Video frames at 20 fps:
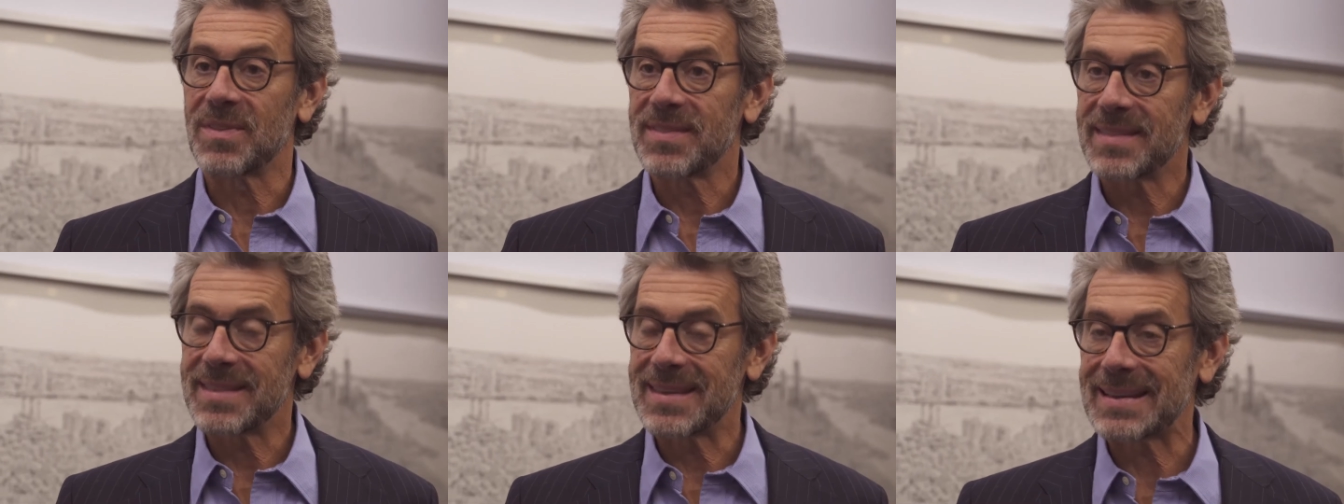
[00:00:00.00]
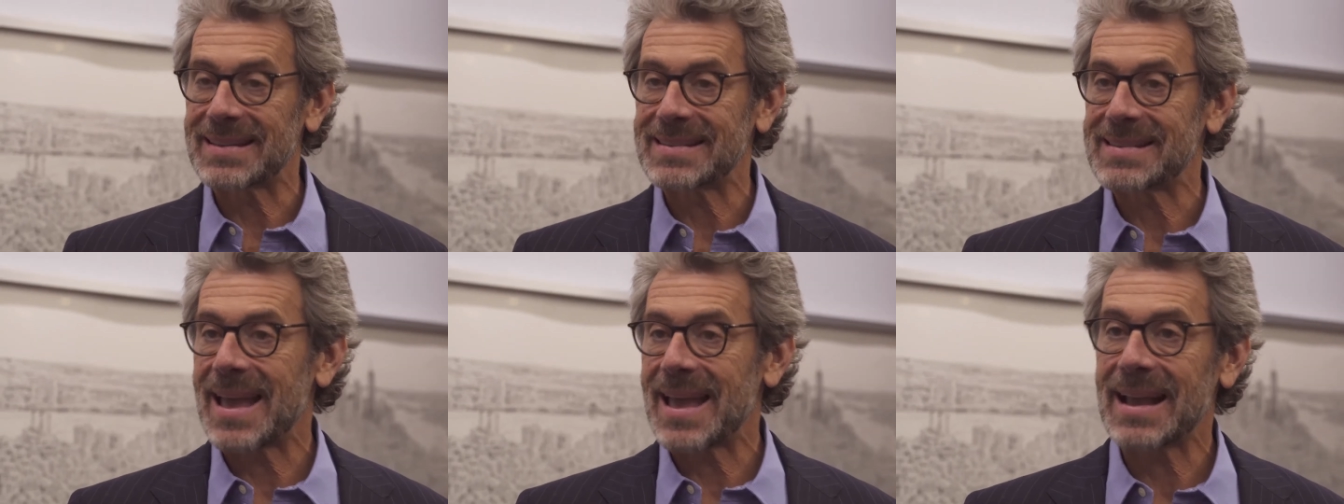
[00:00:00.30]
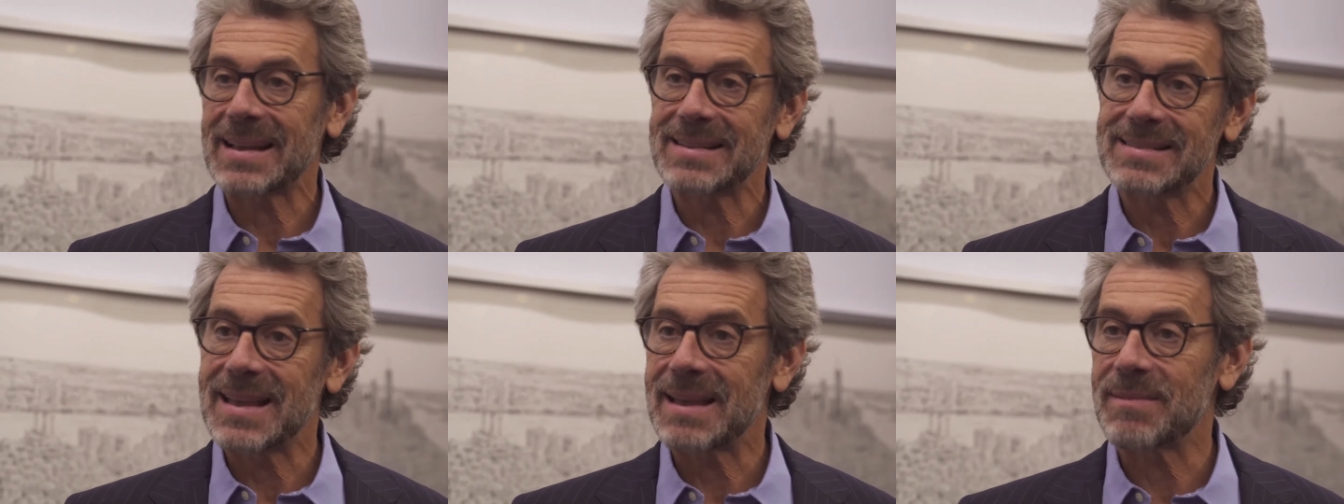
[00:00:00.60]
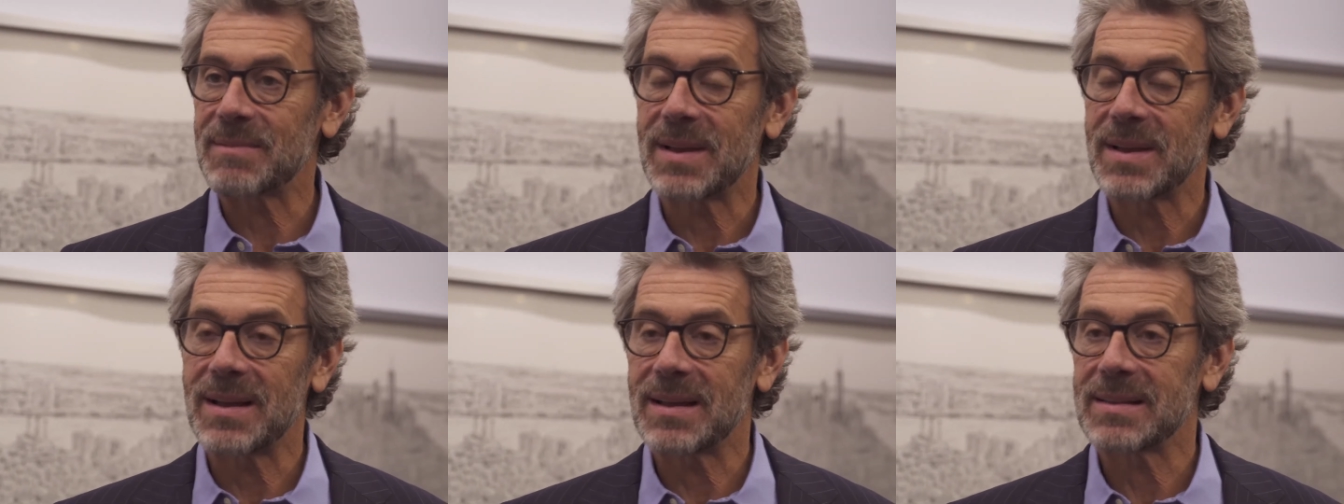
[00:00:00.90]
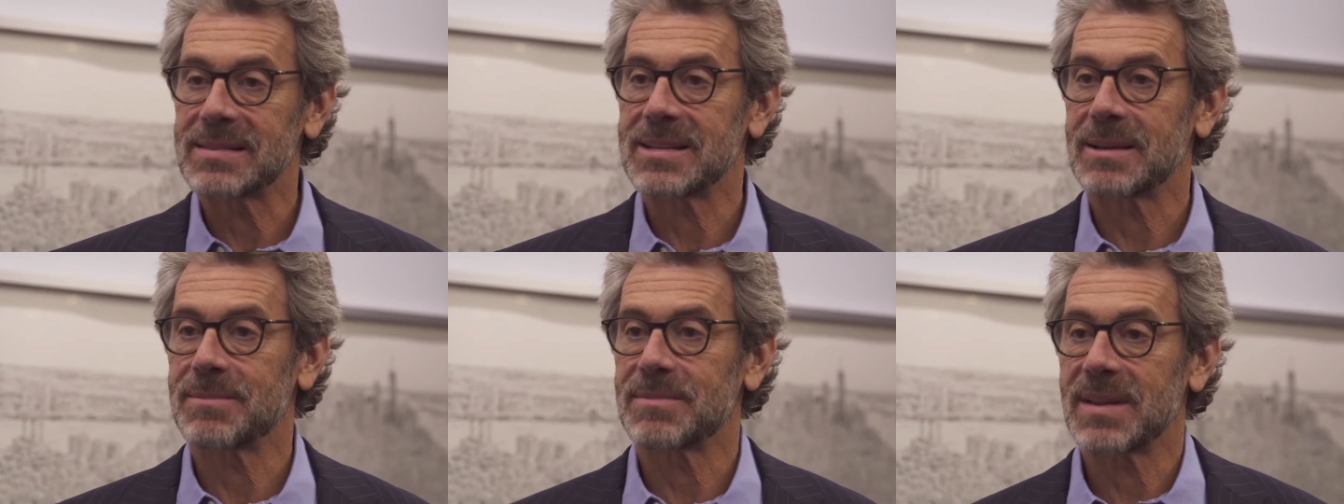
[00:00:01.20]
the exact same
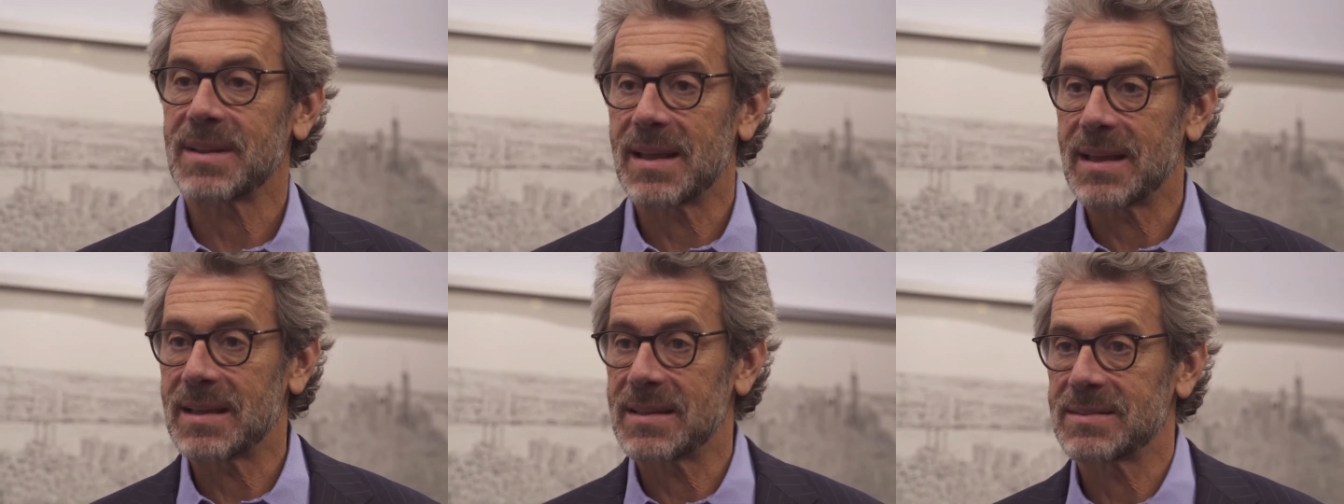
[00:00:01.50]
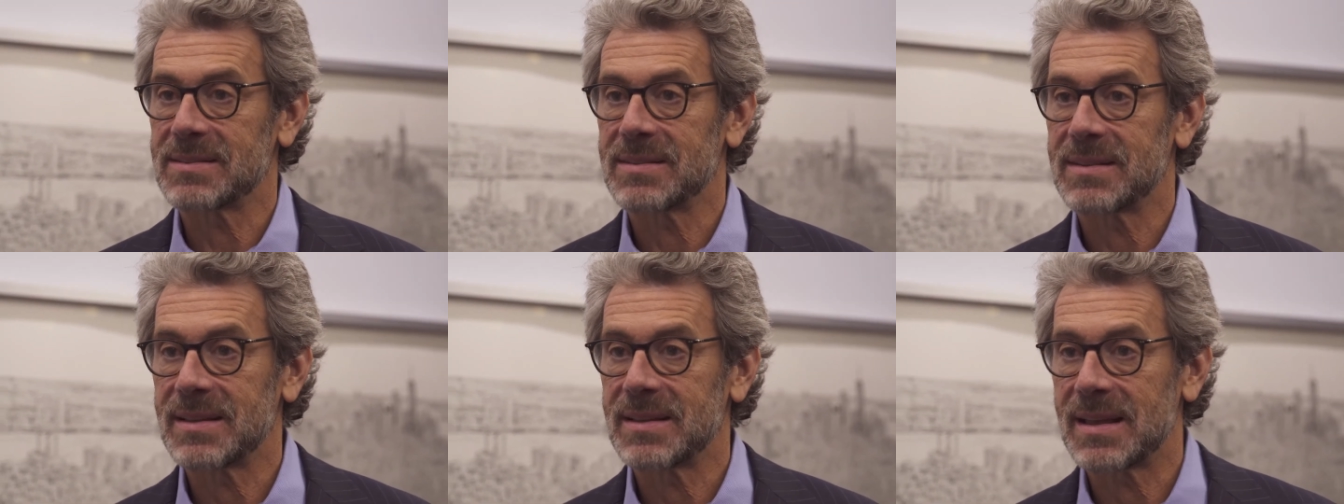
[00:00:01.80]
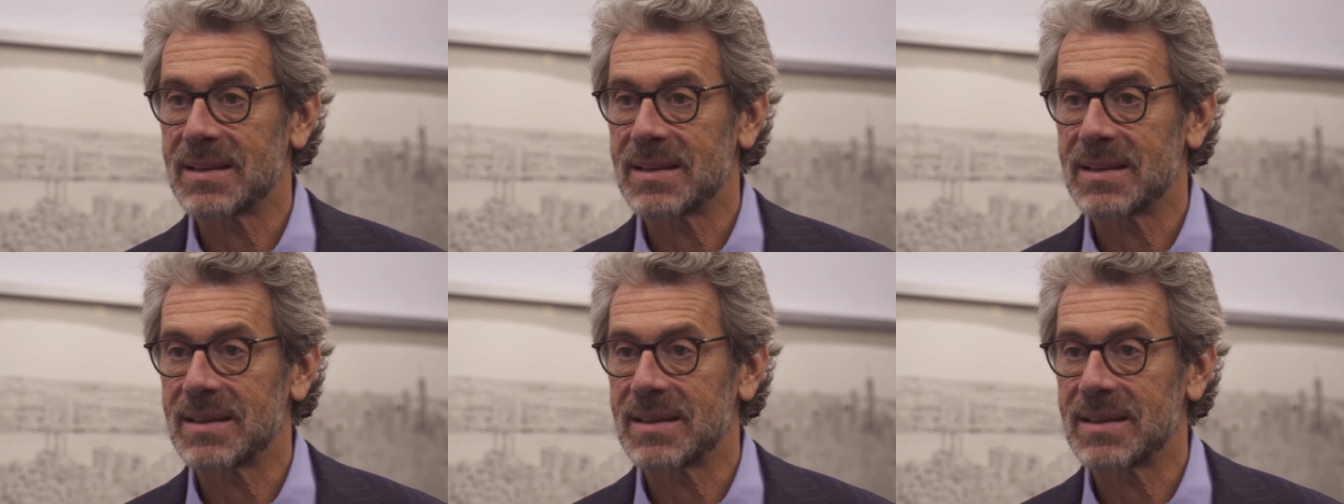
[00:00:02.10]
concept as